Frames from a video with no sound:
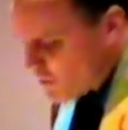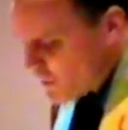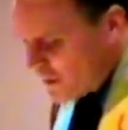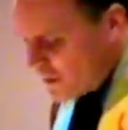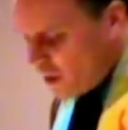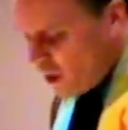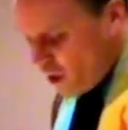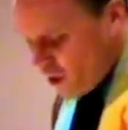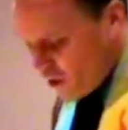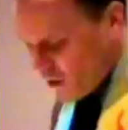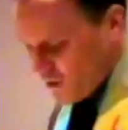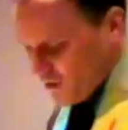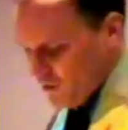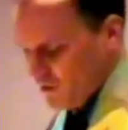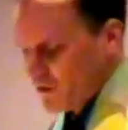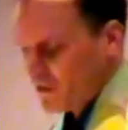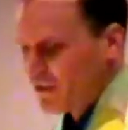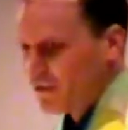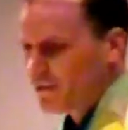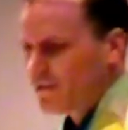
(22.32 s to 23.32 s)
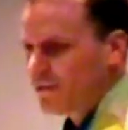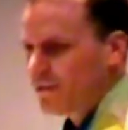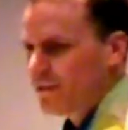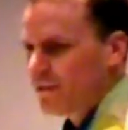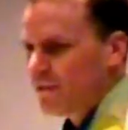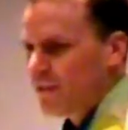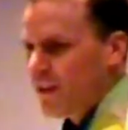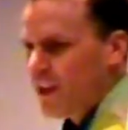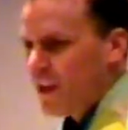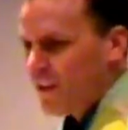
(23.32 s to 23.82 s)
be heard.
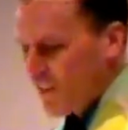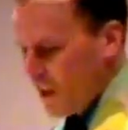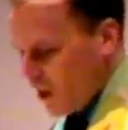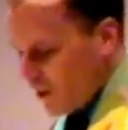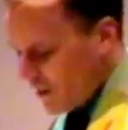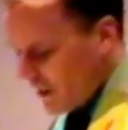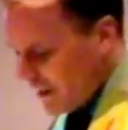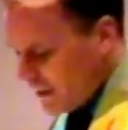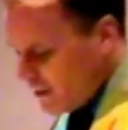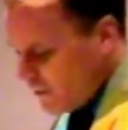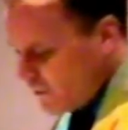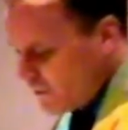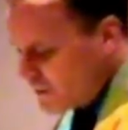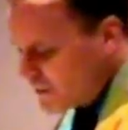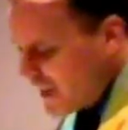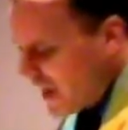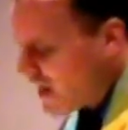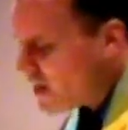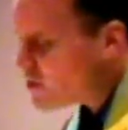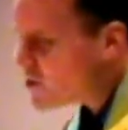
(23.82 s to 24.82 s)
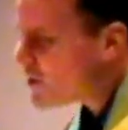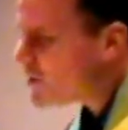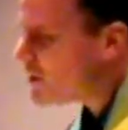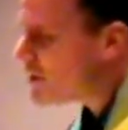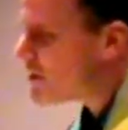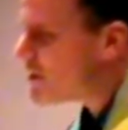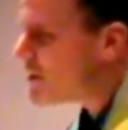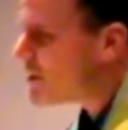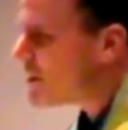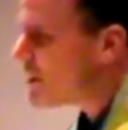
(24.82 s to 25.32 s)
They are
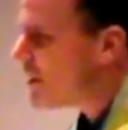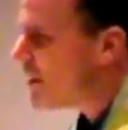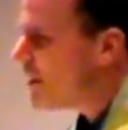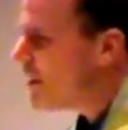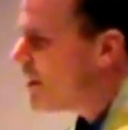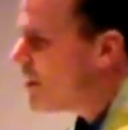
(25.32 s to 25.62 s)
invitations